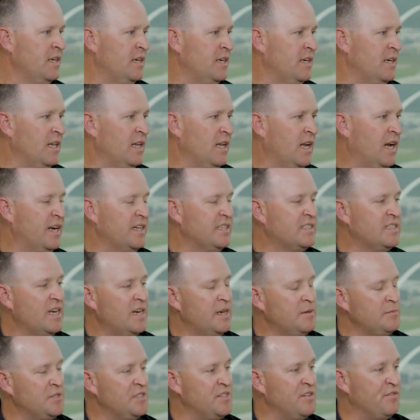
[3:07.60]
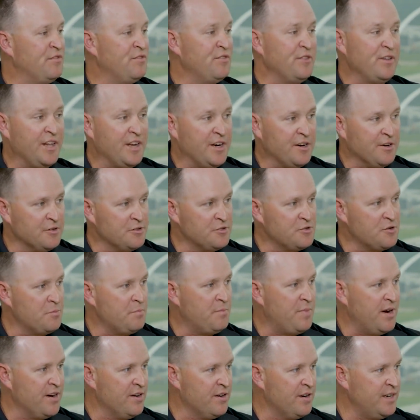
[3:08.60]
A lot of times the flares are
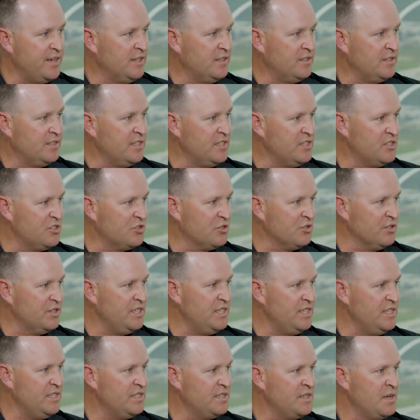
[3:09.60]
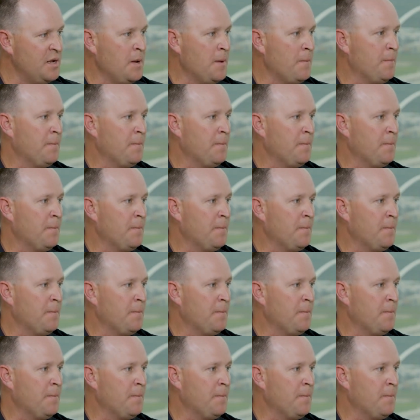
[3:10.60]
buried on these trees.